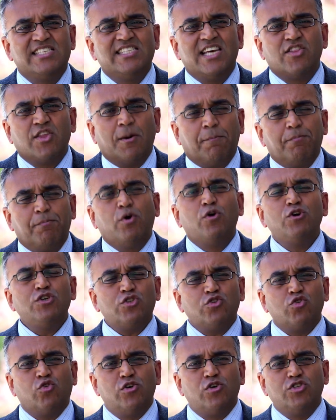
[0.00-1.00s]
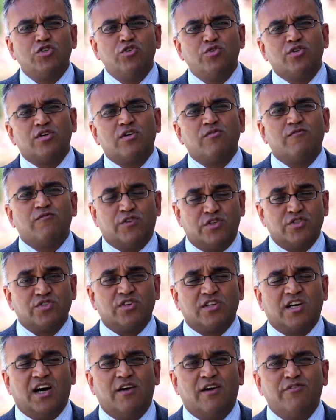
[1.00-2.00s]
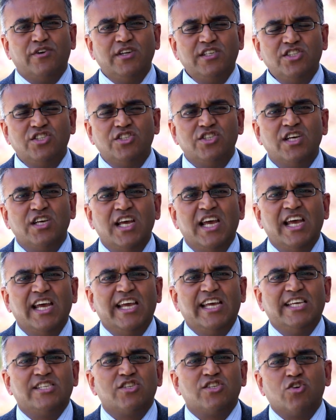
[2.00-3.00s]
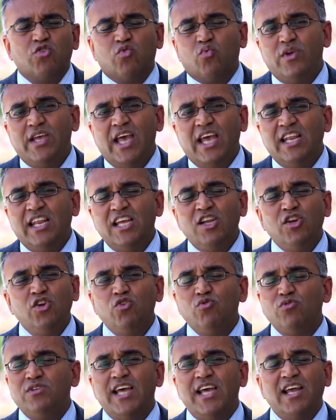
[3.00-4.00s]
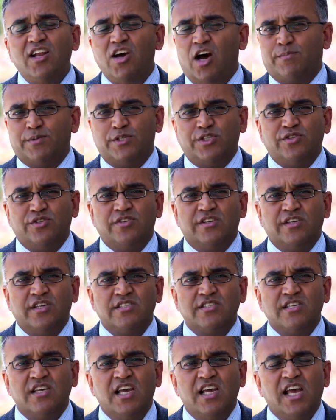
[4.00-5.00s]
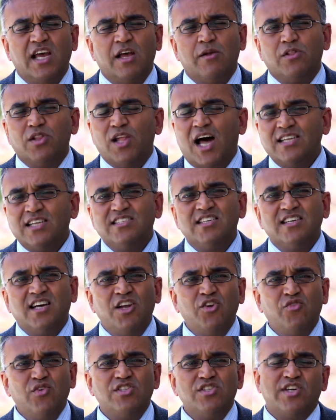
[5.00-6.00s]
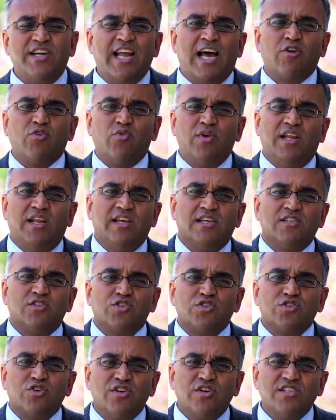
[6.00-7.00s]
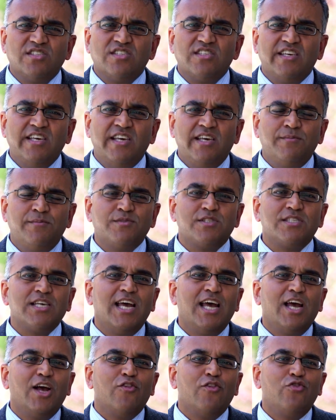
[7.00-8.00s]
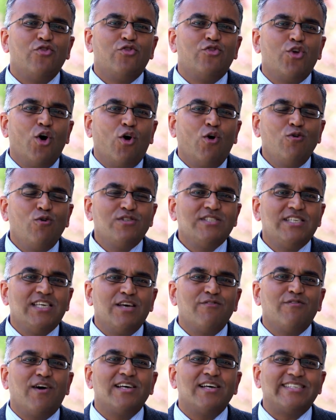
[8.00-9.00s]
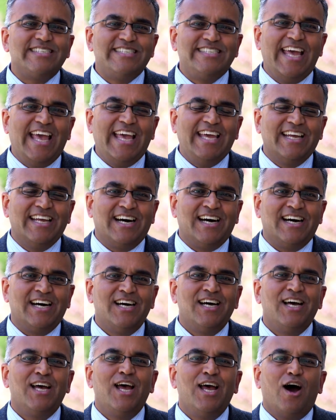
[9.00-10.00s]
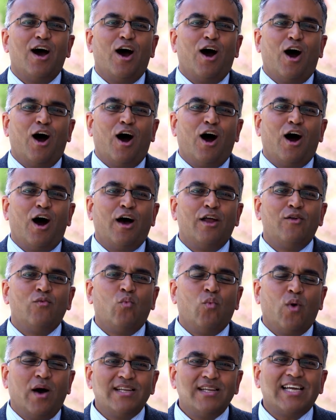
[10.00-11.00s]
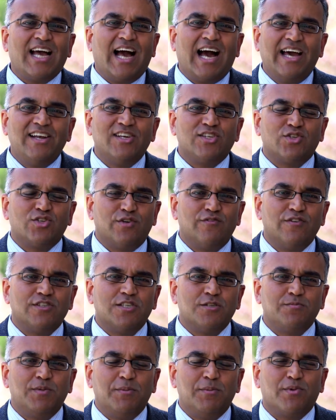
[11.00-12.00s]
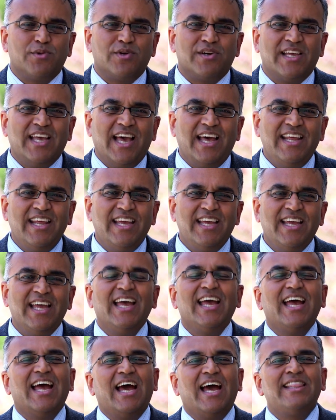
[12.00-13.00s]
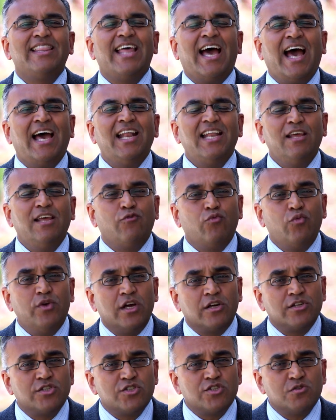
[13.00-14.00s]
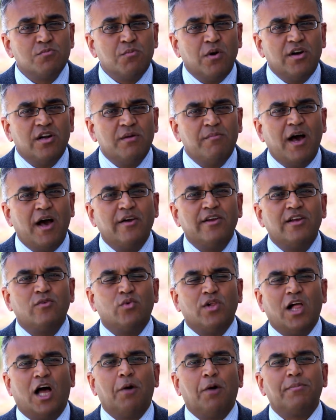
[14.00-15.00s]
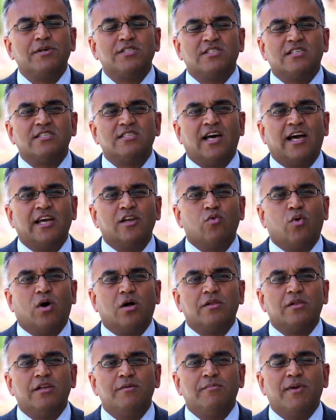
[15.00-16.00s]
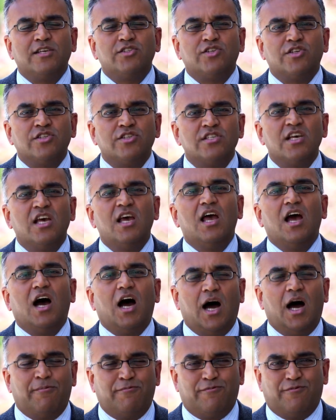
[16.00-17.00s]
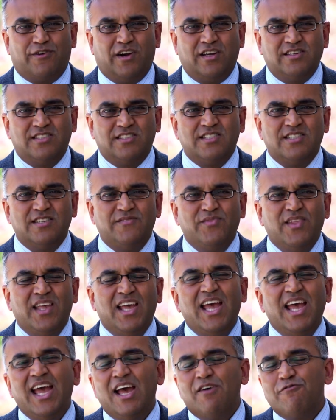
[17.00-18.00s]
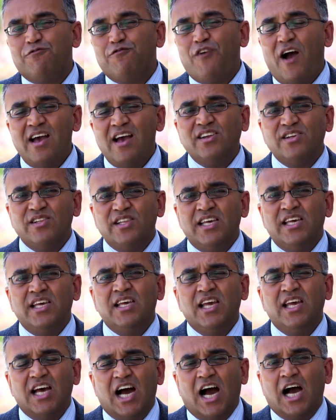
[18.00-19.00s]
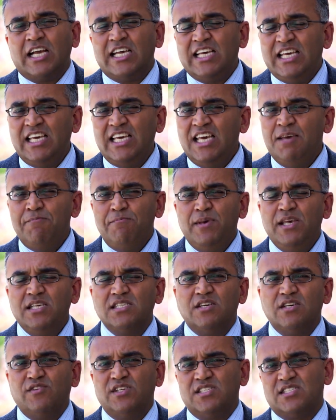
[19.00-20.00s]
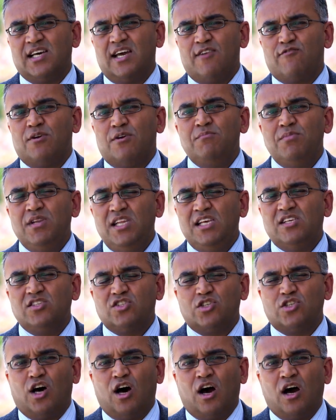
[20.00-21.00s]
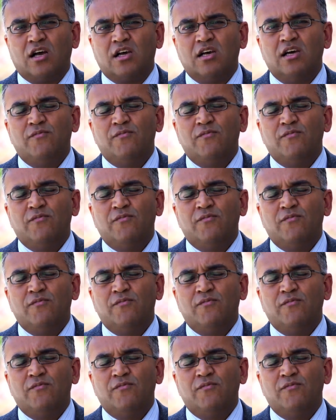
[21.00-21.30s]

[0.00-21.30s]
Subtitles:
is that the push towards universal coverage is creating new data opportunities. Lots of countries are now creating insurance schemes. Those give us data on what kind of services people are getting, and that, if we are smart about it, will help us design quality measures up front. Finally, a key piece of insight from Nick's talk